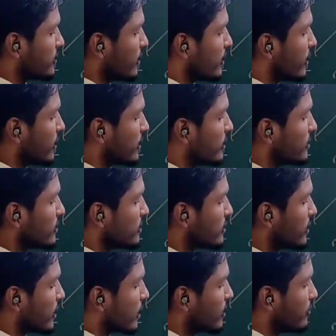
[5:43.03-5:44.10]
See, this is
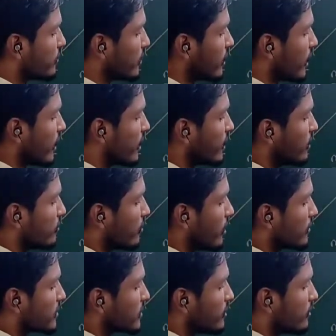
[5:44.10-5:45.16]
drug free radical,
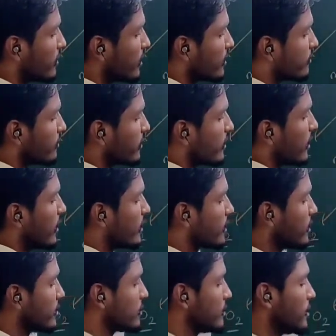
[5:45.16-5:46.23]
formation of drug free
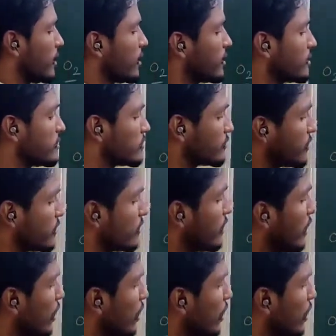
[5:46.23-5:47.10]
radical and this one.